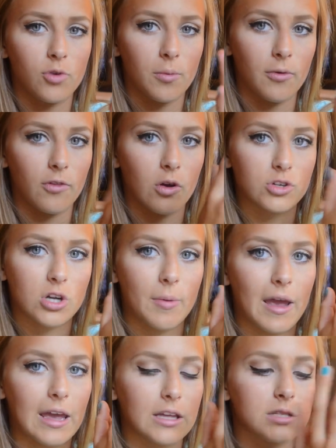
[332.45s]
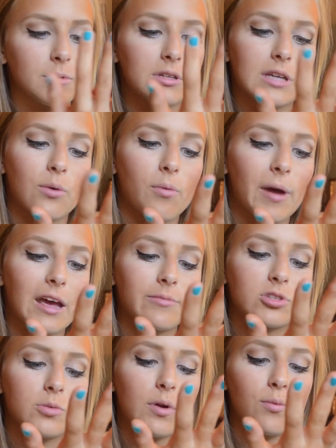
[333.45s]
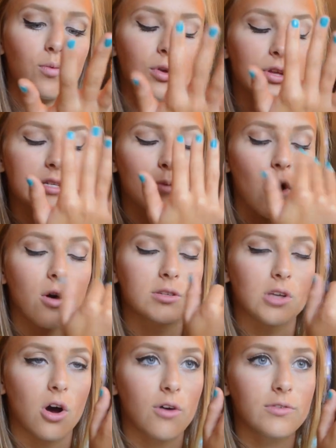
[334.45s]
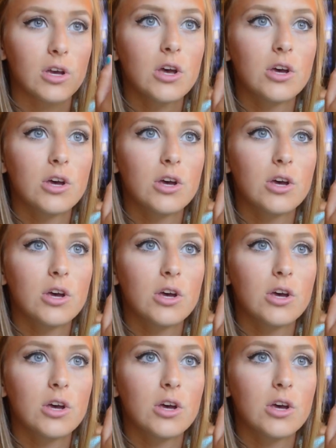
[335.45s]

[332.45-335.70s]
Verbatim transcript: form of lotion on my hands because I want my hands to be really small, soft.